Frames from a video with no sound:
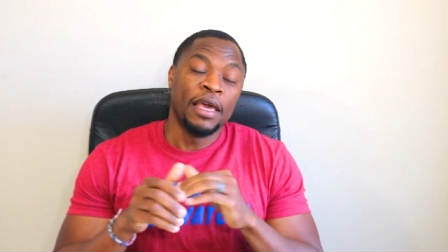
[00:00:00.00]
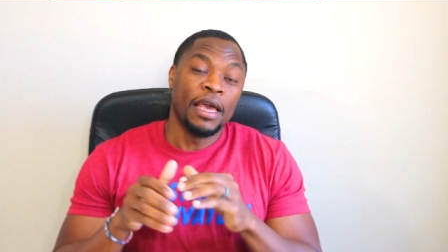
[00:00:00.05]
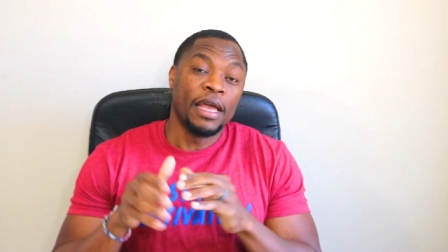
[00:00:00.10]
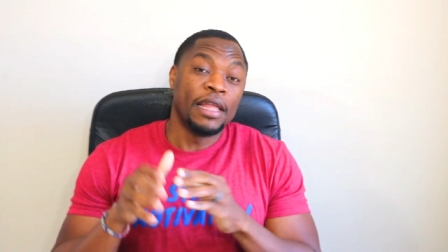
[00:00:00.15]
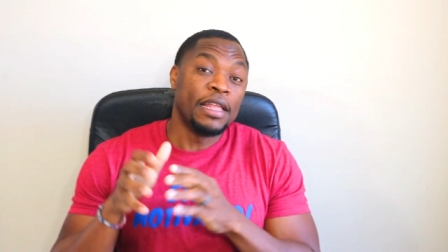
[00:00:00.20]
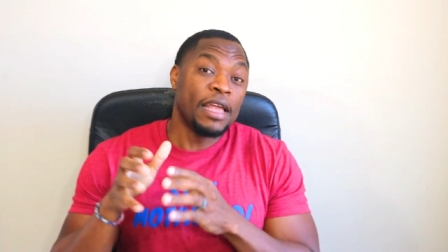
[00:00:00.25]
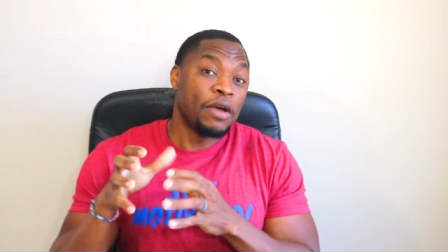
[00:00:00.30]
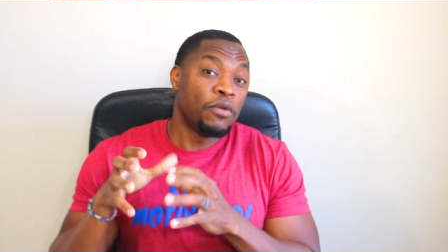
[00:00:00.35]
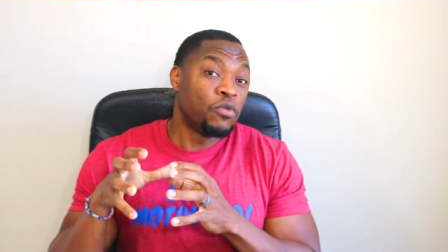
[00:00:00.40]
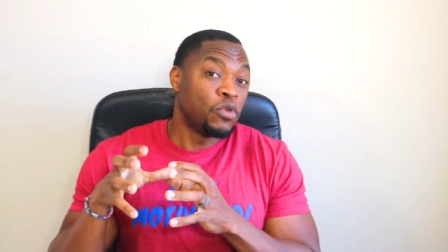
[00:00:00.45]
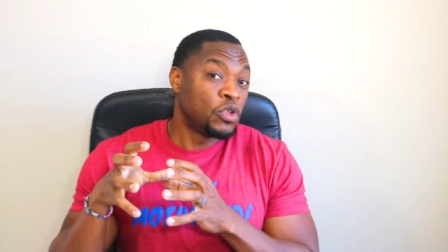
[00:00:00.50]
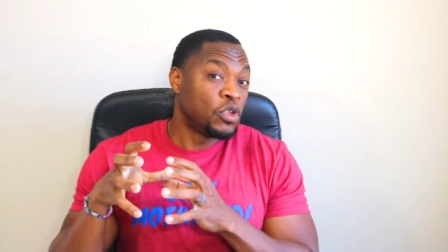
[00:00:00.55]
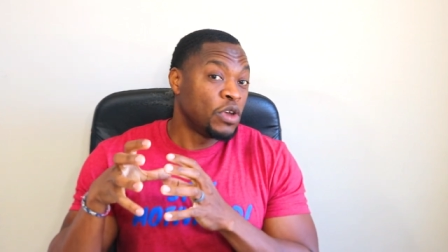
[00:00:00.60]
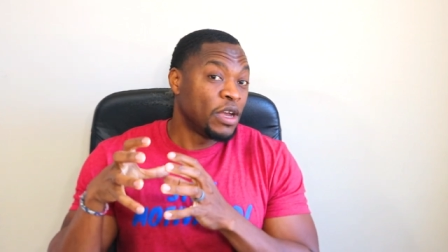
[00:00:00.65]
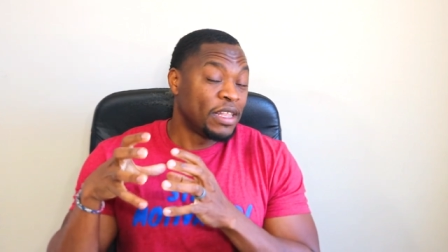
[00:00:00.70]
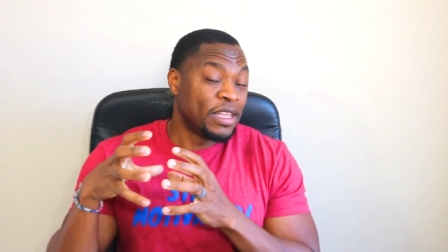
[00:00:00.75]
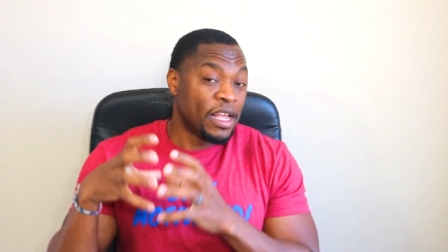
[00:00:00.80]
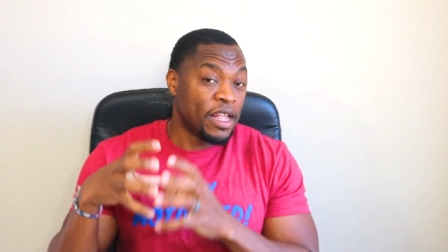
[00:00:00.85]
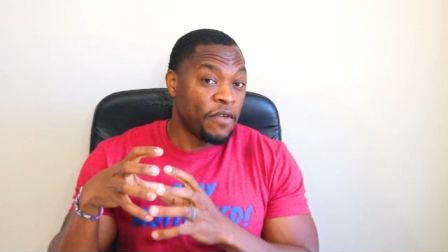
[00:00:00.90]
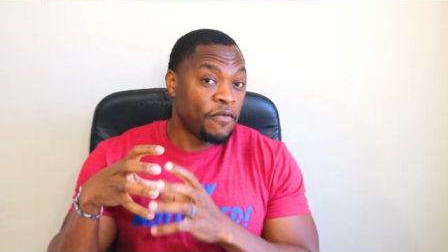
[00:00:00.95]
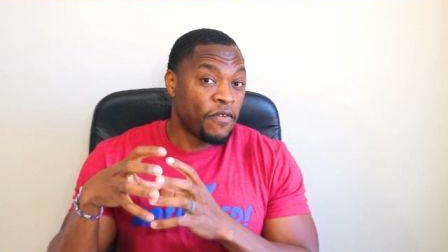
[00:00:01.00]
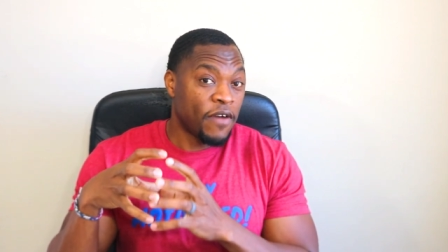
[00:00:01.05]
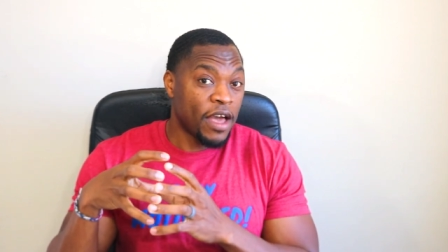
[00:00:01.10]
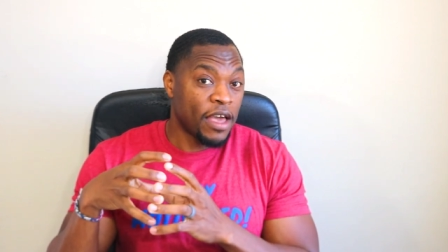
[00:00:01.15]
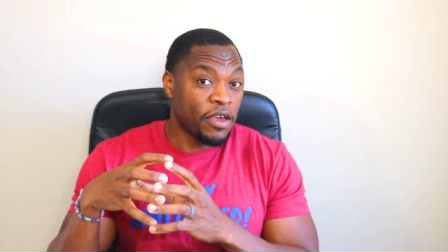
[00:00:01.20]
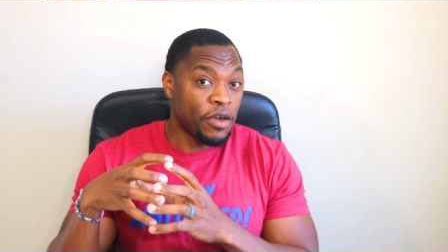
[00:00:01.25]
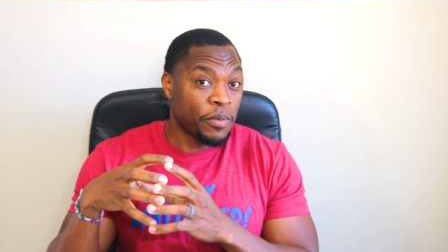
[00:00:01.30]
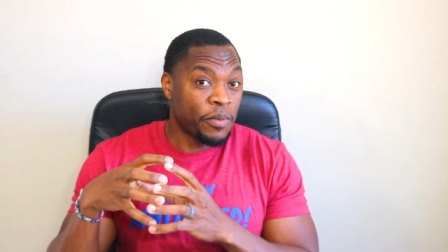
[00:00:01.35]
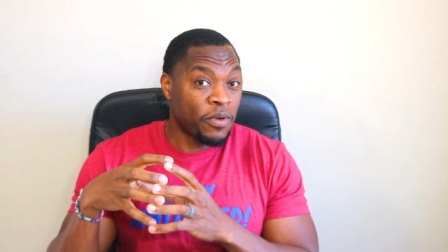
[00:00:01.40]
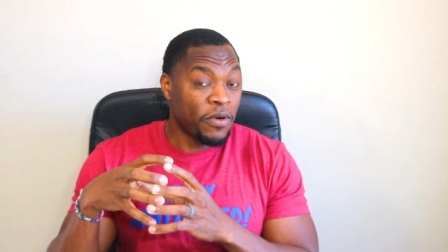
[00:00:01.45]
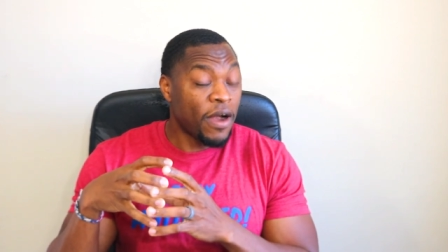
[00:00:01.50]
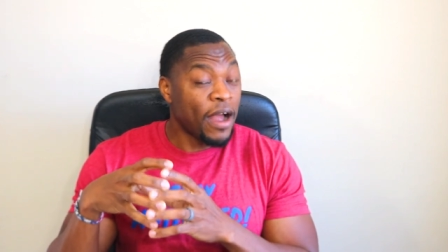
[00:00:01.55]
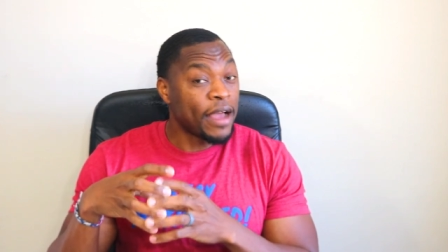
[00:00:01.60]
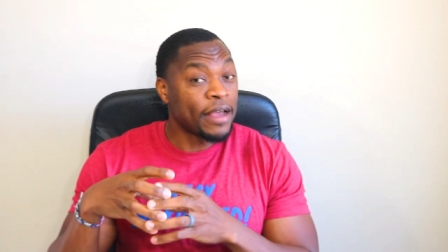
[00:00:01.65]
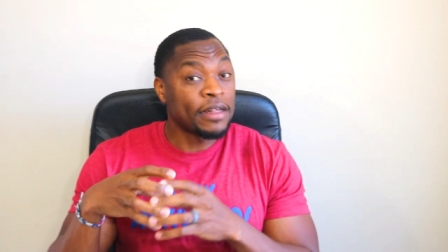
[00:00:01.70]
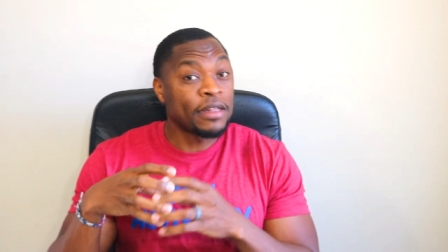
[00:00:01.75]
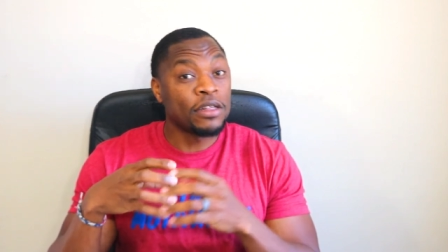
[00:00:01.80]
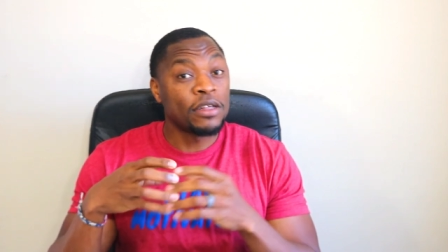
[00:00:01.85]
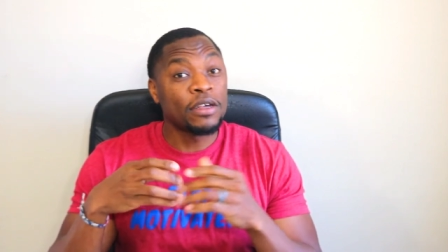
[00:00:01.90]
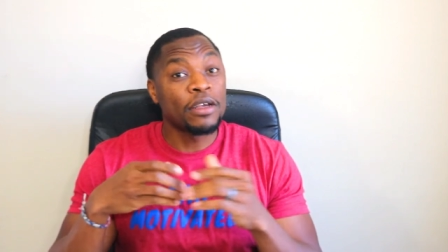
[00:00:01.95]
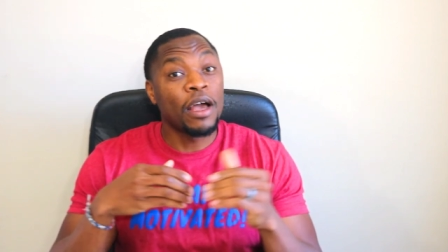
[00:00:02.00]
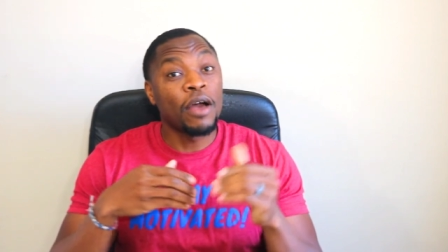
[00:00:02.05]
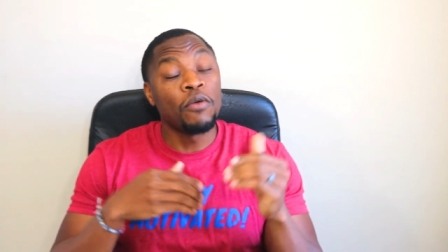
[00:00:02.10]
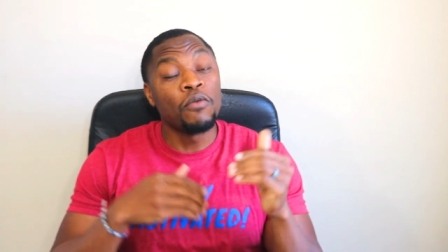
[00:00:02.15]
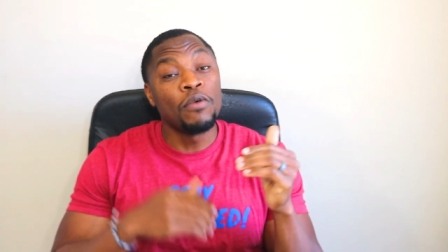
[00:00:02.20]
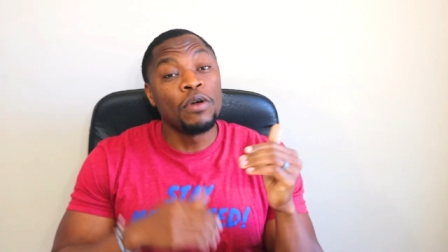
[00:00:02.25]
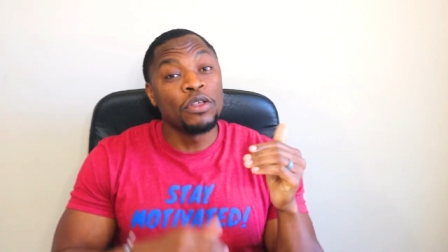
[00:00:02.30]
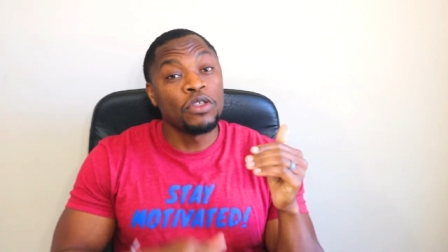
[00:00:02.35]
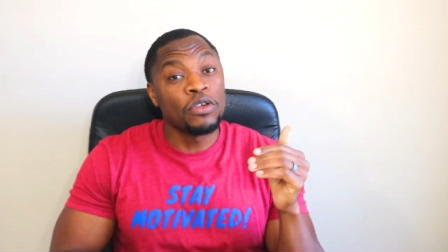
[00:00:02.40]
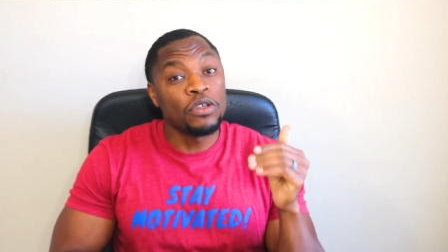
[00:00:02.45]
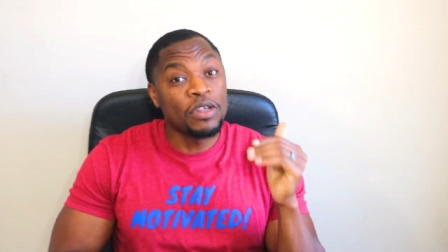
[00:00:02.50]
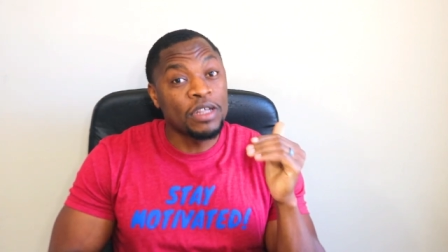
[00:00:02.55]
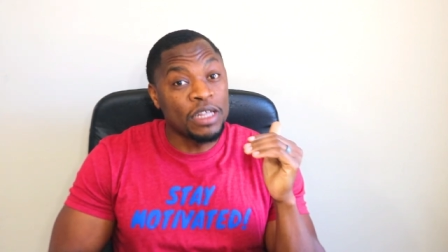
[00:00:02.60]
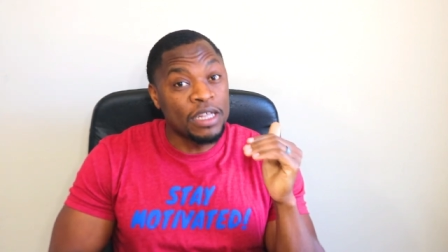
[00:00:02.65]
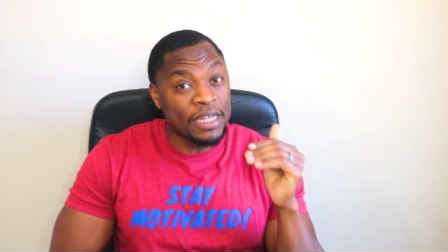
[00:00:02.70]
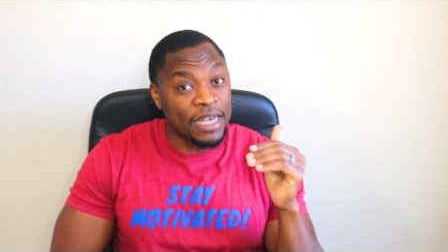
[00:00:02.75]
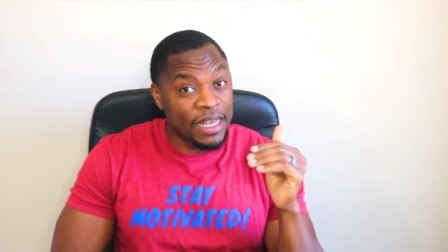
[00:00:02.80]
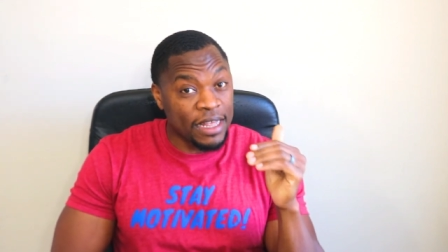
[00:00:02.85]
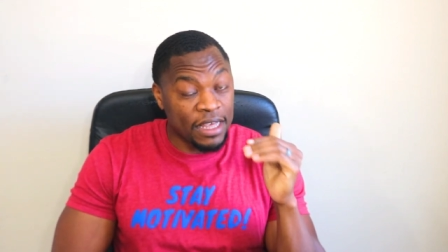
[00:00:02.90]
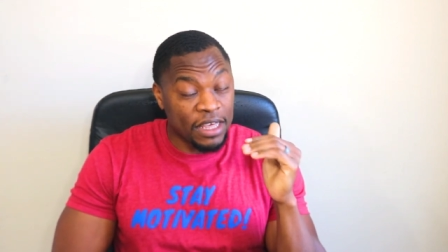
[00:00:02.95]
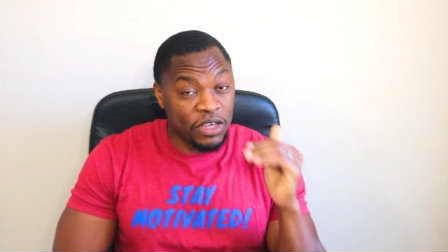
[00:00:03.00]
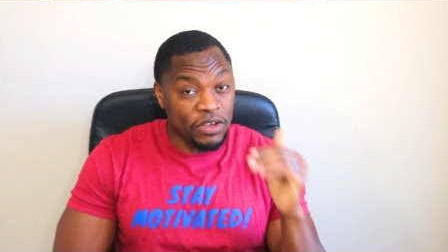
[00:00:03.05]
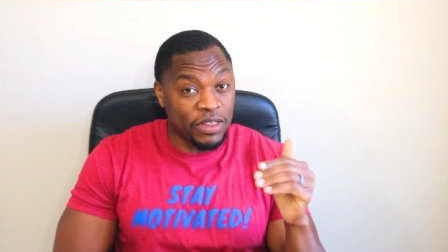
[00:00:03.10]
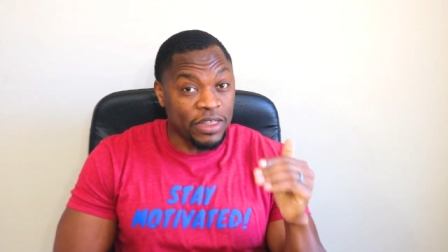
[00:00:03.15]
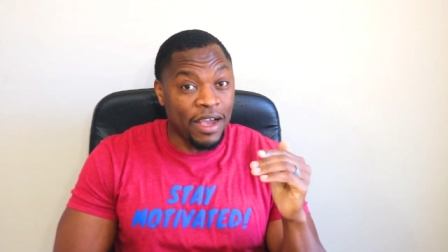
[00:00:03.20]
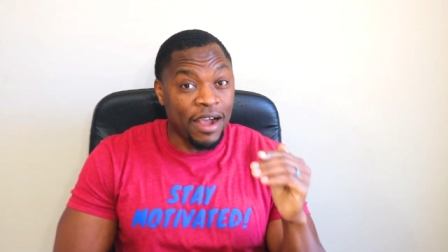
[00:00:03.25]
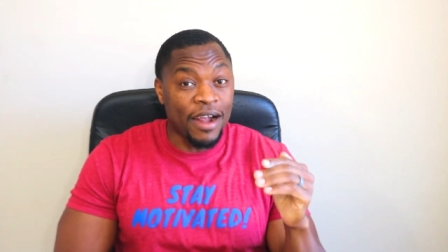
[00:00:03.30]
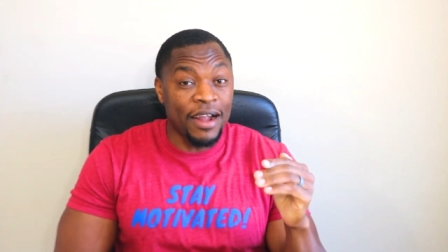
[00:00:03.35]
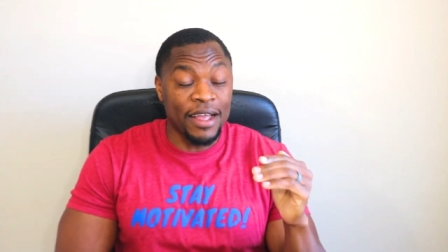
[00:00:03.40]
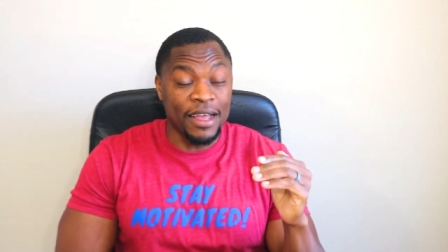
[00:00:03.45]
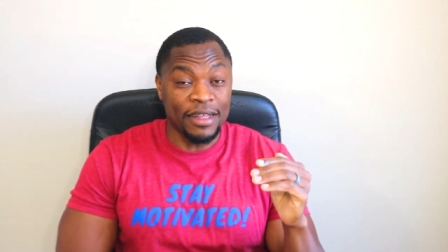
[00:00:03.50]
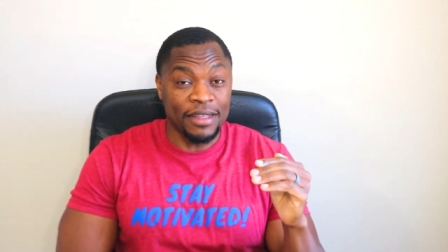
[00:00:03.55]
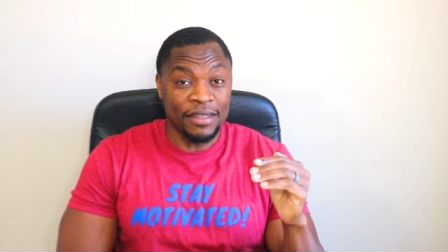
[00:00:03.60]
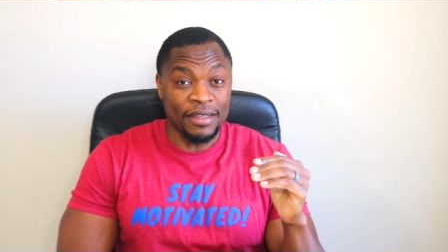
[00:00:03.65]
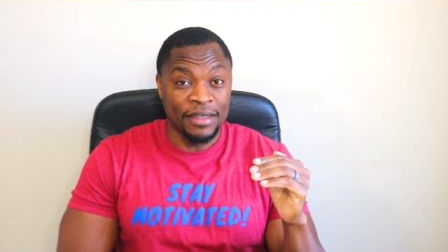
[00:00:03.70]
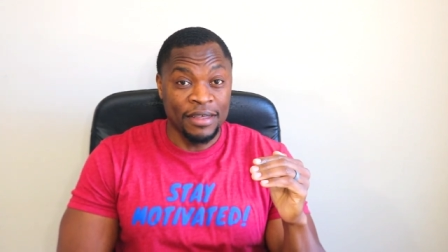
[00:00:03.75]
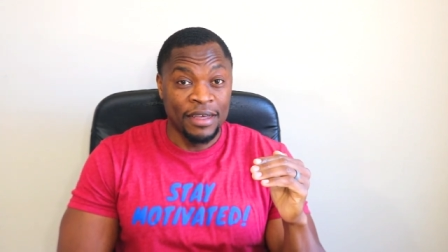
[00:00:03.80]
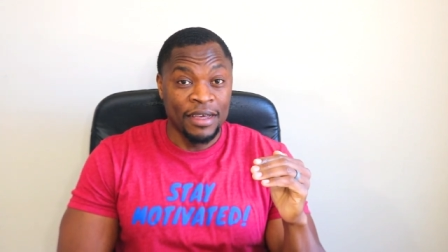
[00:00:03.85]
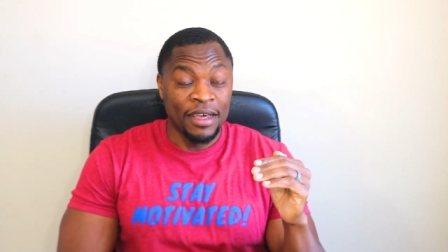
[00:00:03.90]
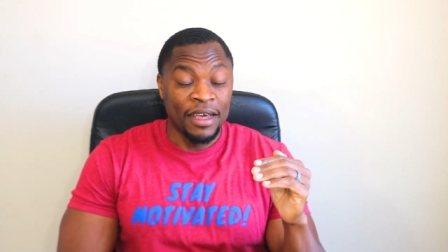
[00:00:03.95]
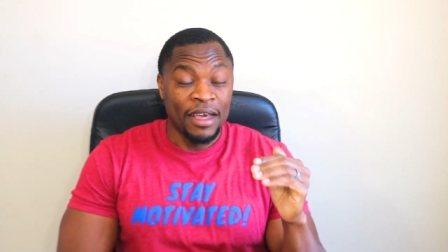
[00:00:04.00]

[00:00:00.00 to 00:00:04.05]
And then once you identify your price, I want you to set your target.